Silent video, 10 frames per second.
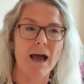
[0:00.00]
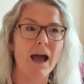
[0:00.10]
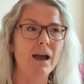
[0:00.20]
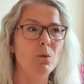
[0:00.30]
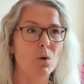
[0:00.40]

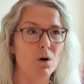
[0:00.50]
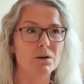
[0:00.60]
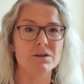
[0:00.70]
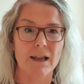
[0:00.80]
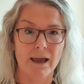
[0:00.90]
I
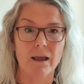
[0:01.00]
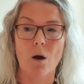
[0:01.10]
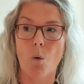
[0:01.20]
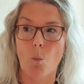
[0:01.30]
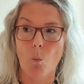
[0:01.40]
was like,
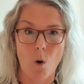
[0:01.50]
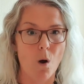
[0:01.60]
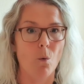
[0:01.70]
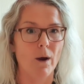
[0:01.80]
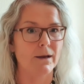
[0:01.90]

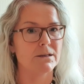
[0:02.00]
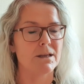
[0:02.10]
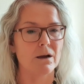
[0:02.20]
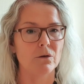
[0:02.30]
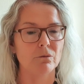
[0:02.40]
whoa, where did
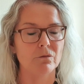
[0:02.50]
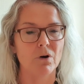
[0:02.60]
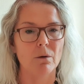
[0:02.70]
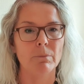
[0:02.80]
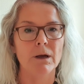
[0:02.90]
that come
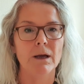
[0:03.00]
from?